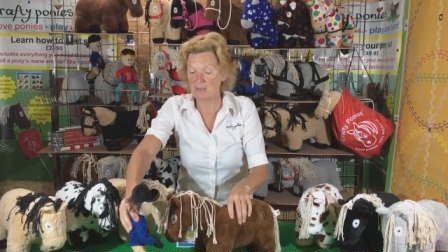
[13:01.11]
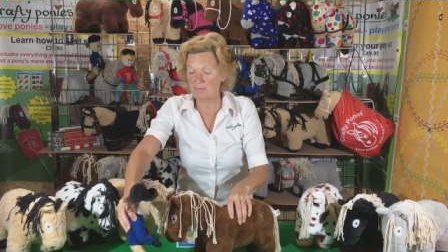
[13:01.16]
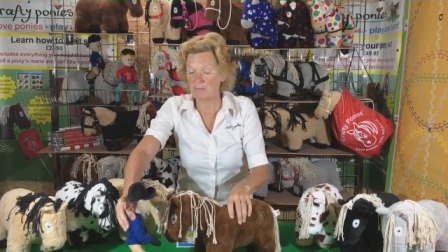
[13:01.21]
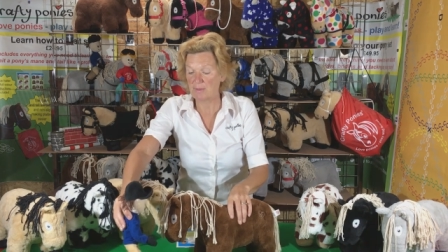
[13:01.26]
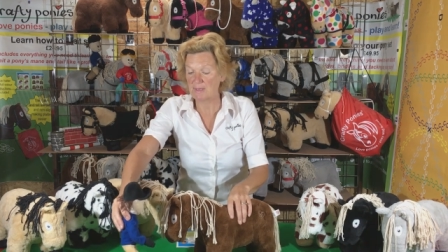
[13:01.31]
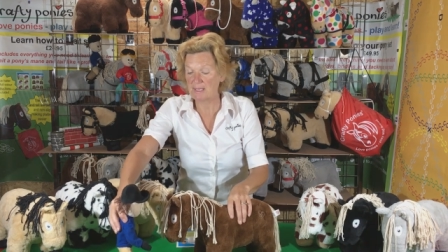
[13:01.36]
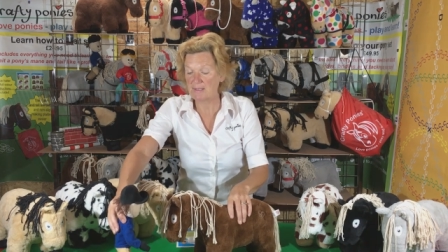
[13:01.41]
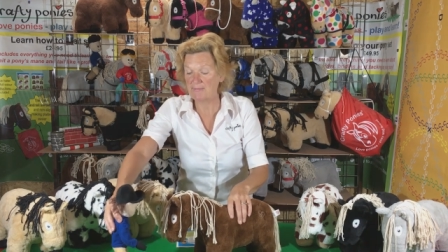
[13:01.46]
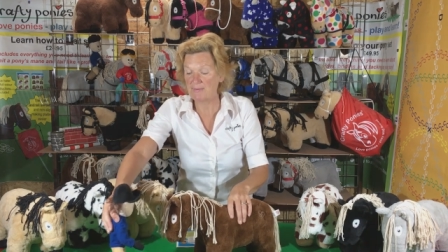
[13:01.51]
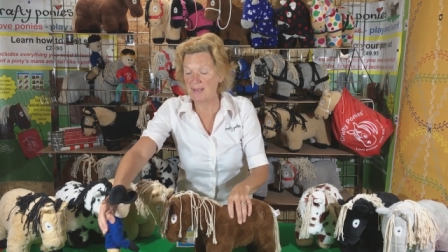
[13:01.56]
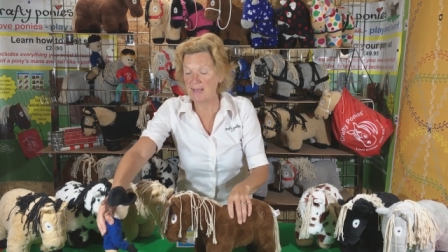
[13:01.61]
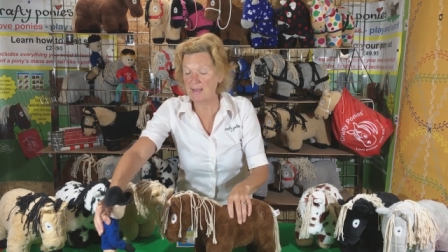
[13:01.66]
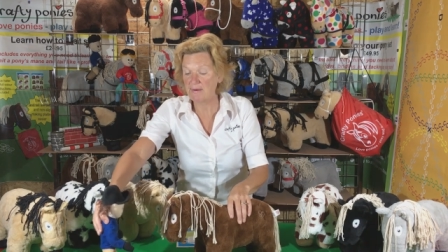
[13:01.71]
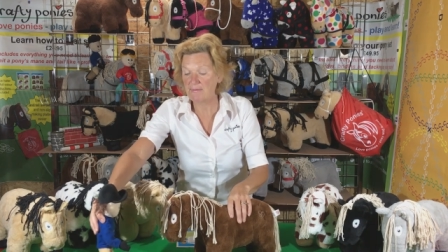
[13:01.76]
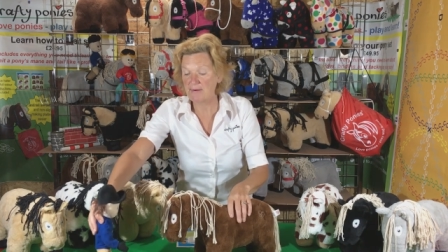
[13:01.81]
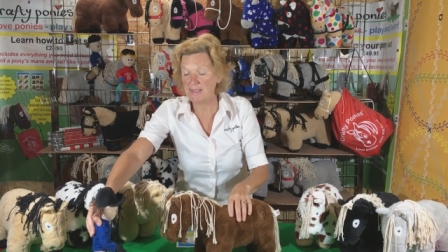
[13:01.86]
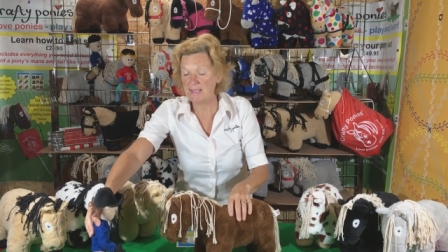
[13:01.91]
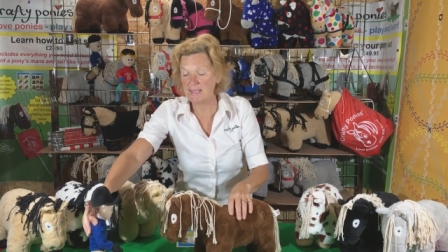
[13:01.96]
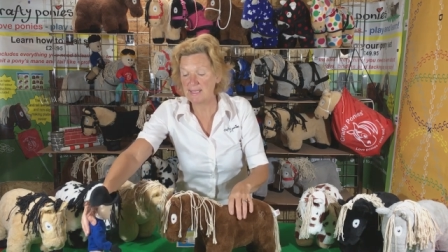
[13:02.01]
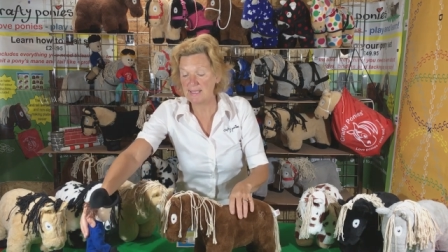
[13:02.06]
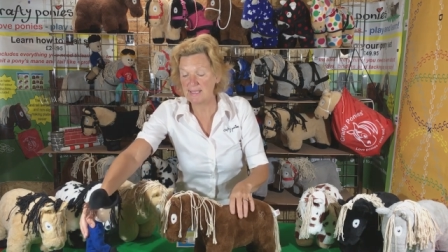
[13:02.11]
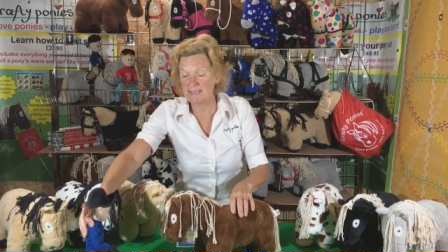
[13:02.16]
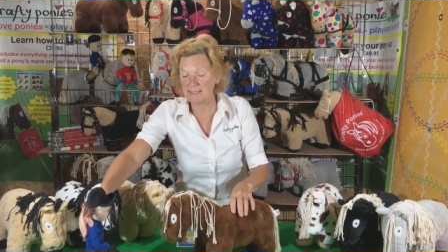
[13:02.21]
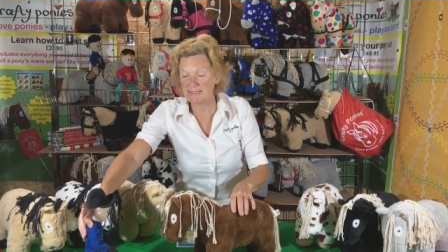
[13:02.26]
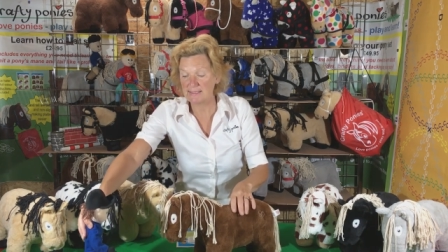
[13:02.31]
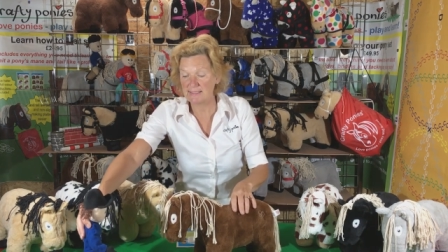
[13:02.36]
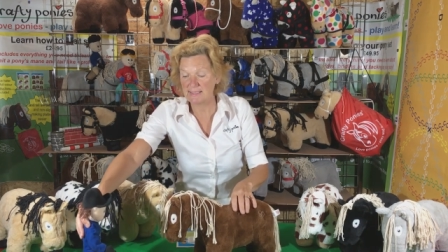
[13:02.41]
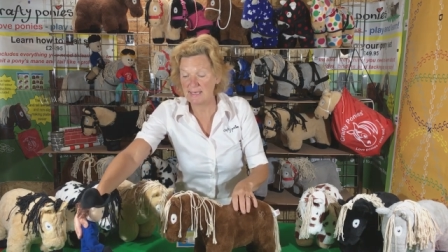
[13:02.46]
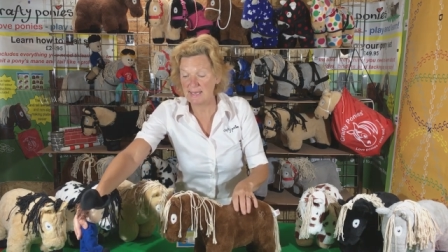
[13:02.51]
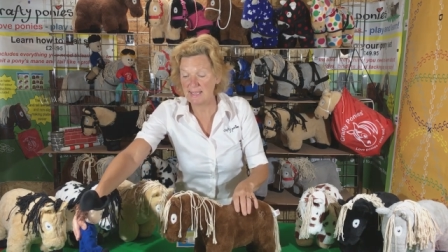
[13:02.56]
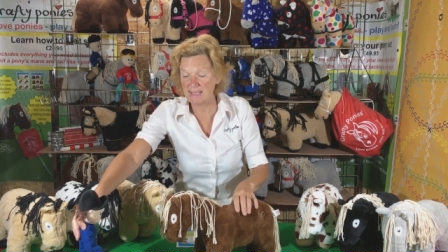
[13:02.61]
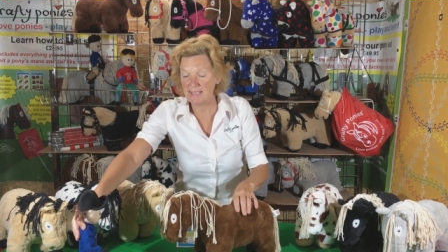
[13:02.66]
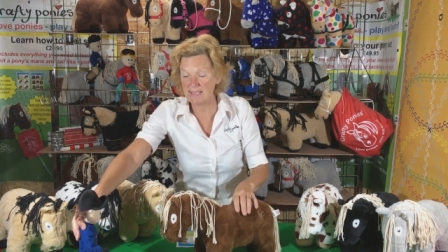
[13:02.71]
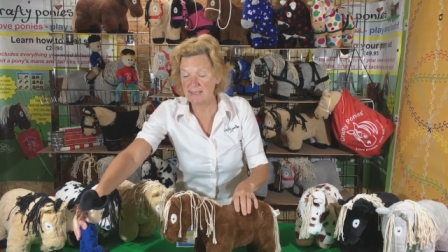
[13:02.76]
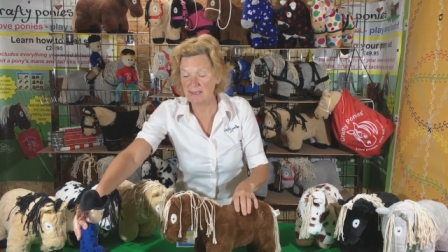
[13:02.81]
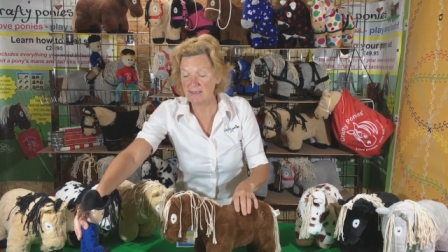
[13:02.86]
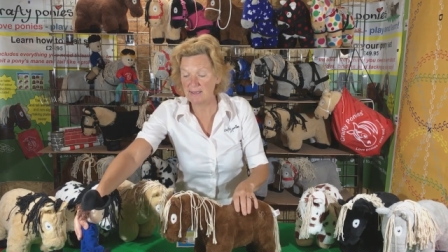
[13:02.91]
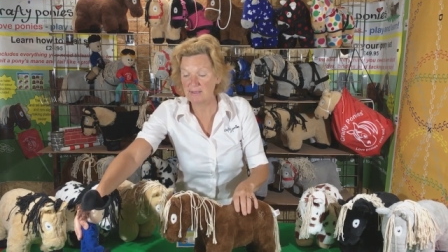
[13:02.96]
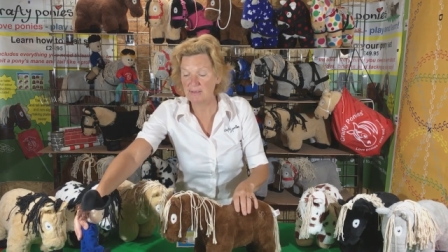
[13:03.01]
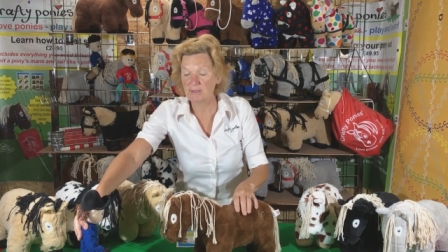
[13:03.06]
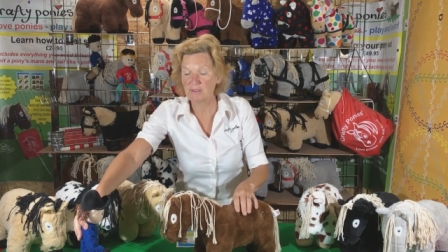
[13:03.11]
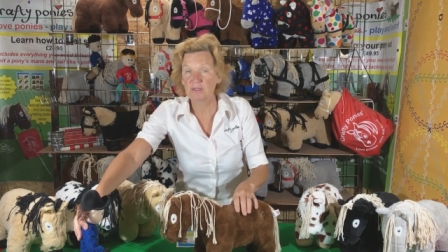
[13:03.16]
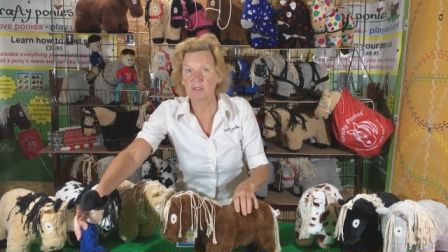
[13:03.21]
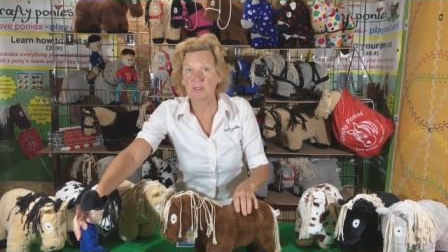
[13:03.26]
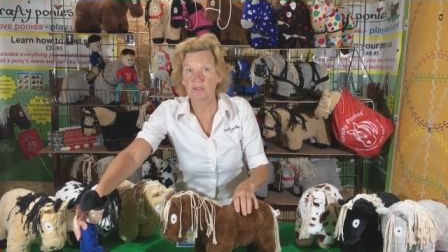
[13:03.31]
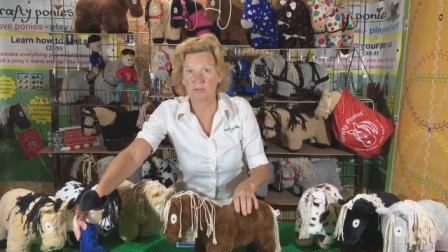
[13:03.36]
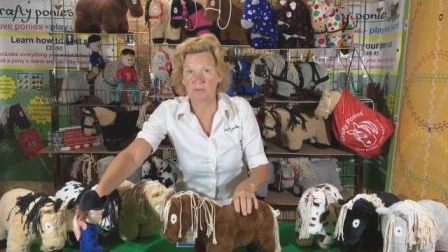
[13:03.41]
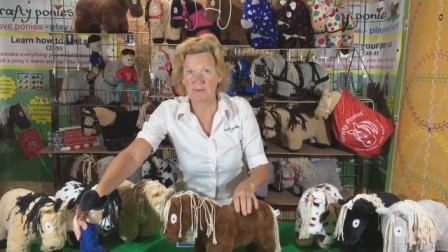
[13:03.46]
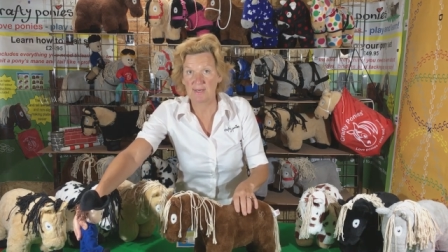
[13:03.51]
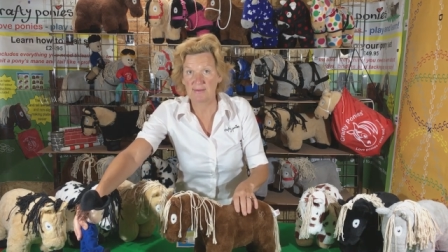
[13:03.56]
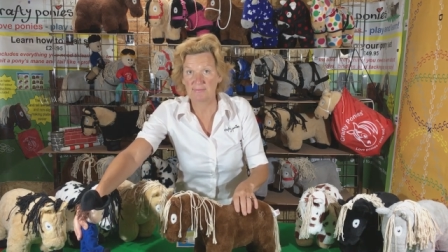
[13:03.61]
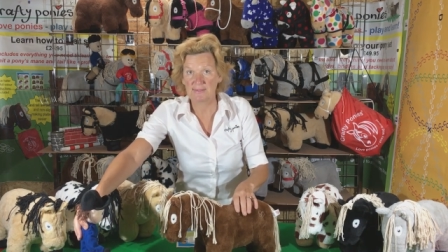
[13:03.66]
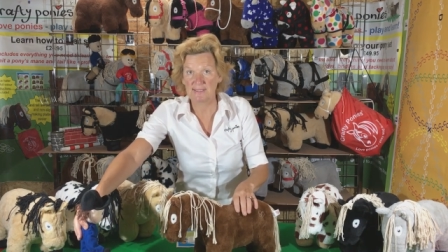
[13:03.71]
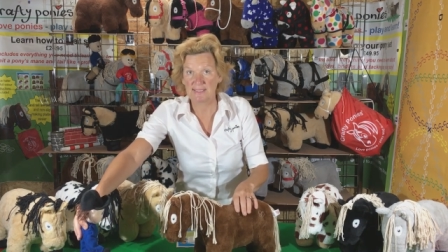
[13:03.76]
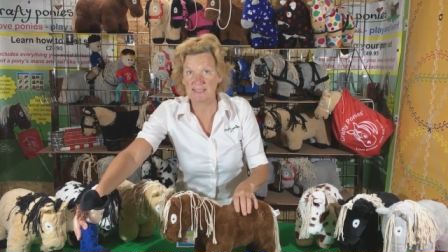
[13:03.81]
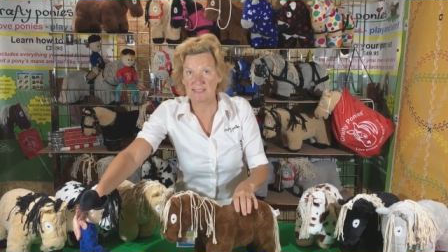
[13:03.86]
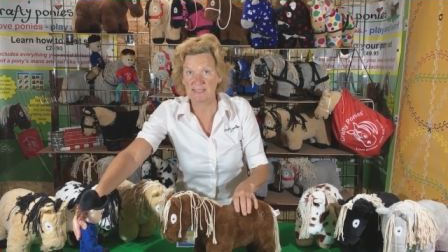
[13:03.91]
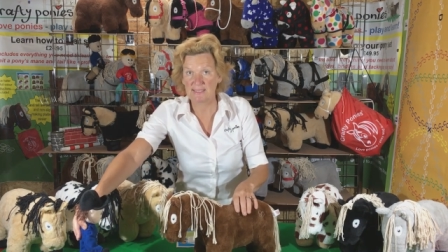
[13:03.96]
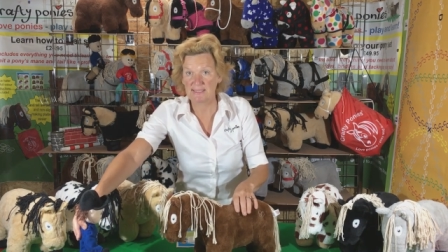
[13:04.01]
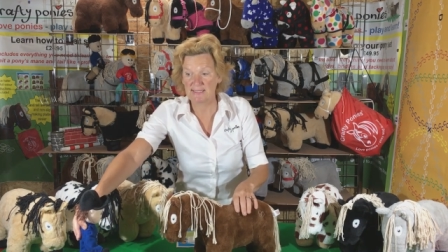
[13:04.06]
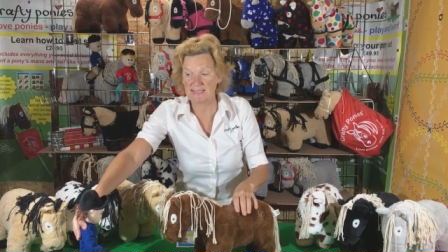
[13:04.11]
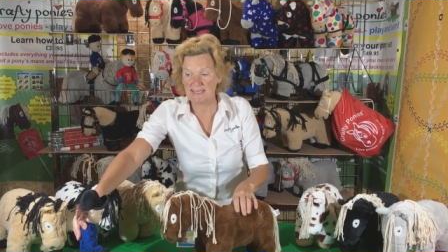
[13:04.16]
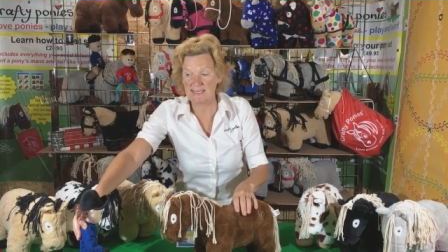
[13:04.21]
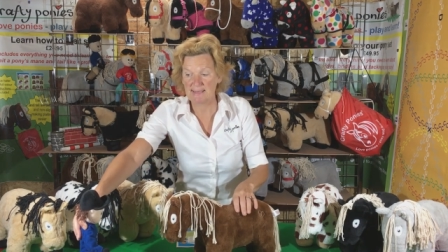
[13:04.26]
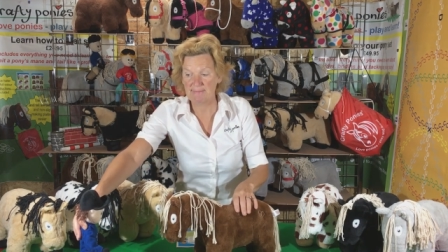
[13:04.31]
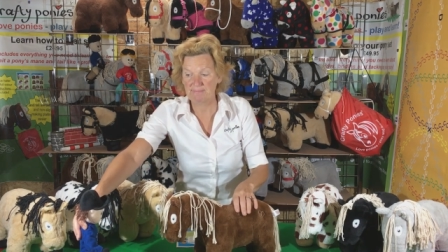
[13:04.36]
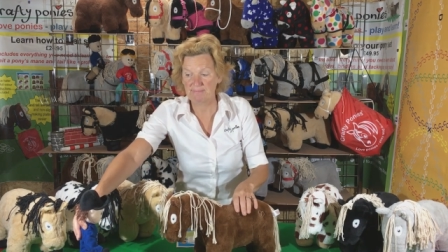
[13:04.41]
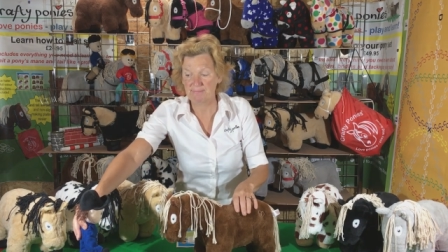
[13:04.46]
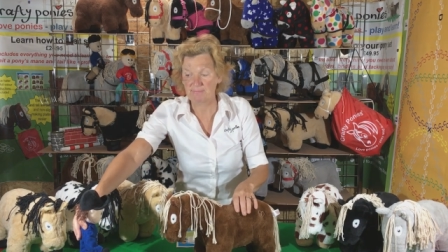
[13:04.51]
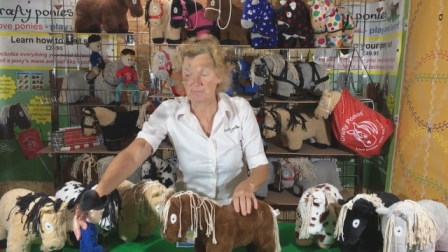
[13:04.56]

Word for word: But if Harry is here, Crafty can see him.